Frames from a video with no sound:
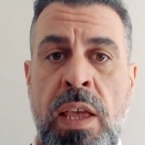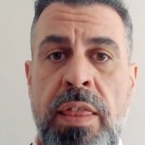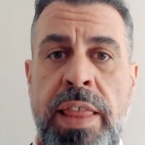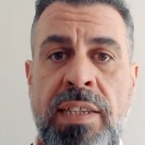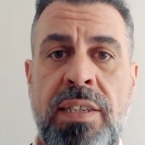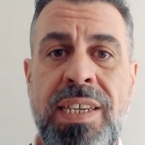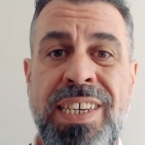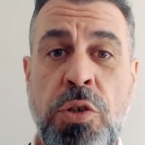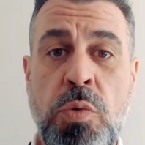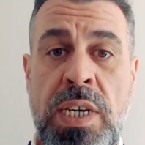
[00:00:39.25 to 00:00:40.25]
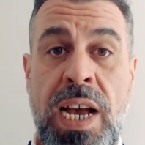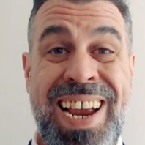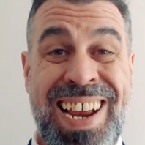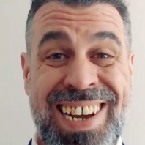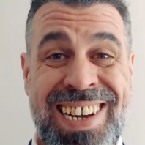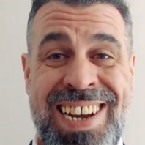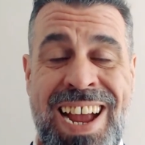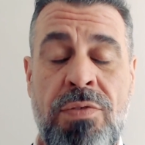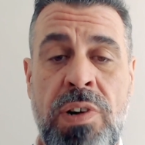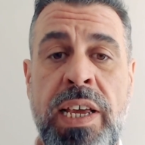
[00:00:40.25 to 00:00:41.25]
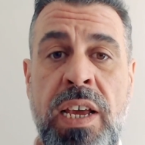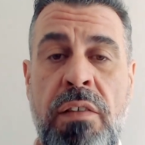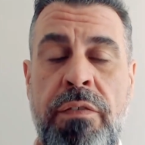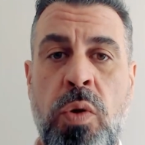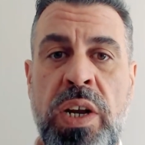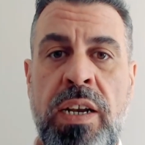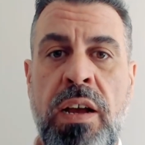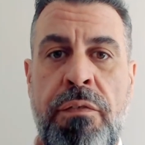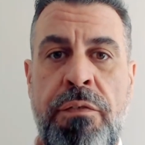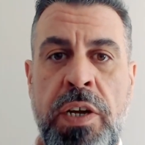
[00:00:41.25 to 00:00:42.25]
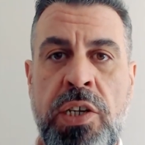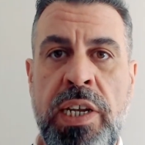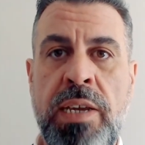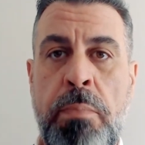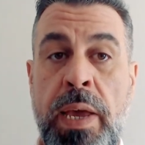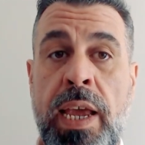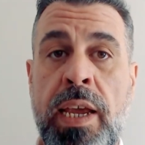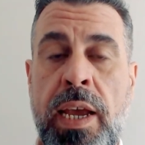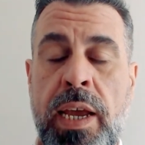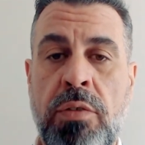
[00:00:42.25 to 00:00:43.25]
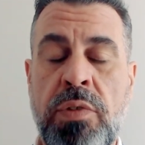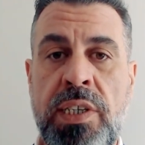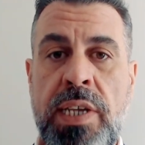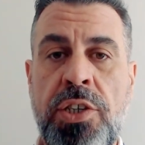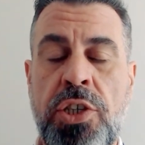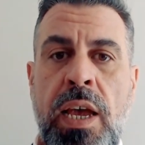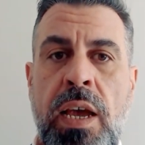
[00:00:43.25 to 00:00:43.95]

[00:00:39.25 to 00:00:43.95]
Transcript: Thus, the UK narrowly avoided officially being in a recession.